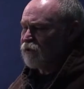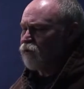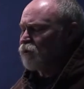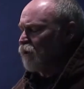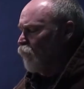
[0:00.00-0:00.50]

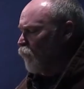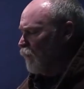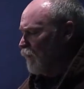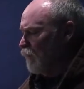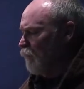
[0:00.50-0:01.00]
usually the
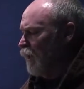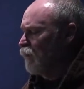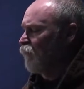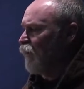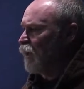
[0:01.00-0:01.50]
one that the
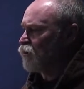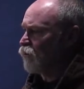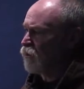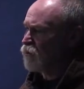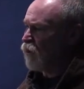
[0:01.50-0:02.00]

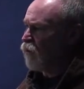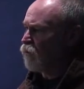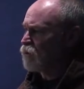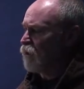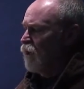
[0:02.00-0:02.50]
manufacturer
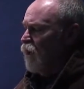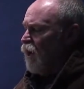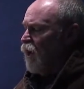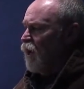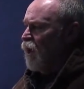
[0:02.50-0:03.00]
installs
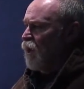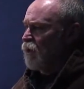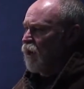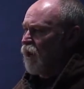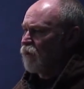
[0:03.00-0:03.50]
and
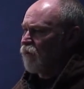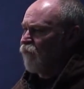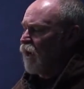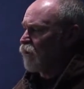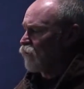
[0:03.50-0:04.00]
at the
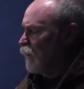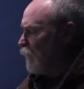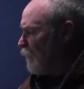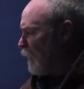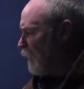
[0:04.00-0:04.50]
factory,
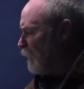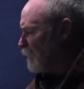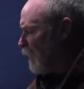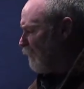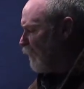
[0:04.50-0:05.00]
and it's
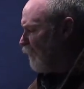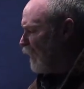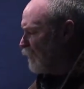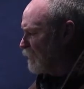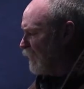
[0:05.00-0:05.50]
kind of a
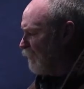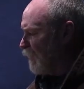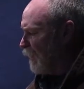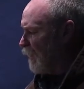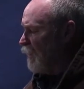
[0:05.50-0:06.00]
fail-safe
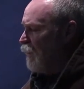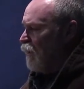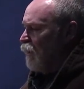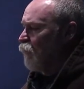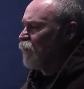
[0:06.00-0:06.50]
thing.
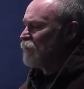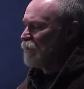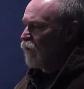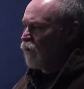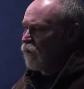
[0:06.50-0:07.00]
They wouldn't
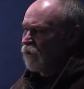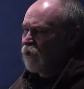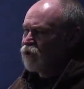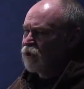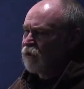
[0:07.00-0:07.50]
sell you an
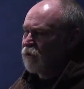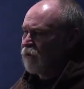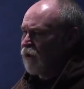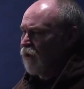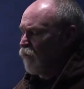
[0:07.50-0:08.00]
engine
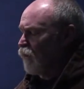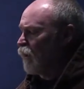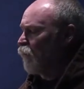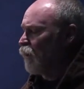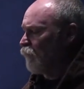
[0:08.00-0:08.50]

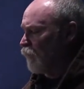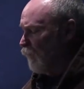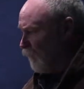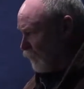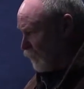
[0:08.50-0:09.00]
without a
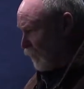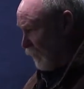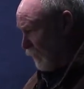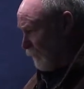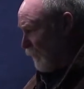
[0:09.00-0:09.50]
filter
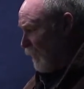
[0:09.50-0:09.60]
on it,